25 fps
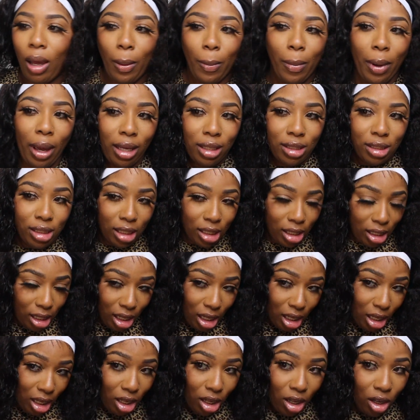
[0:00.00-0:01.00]

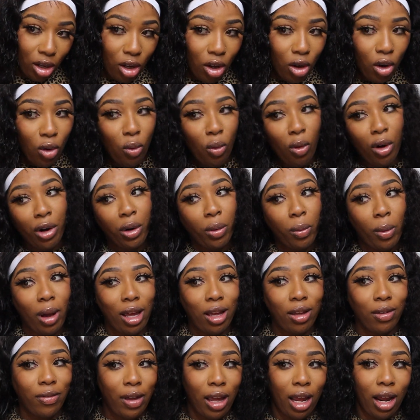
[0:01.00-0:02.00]
basically water
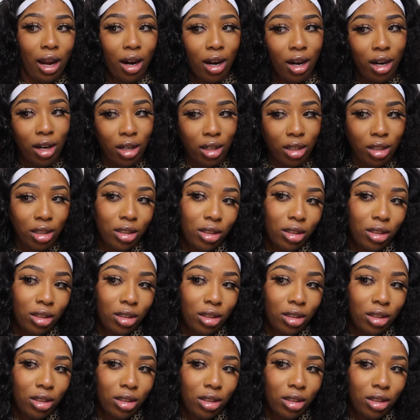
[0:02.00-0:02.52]
wave hair,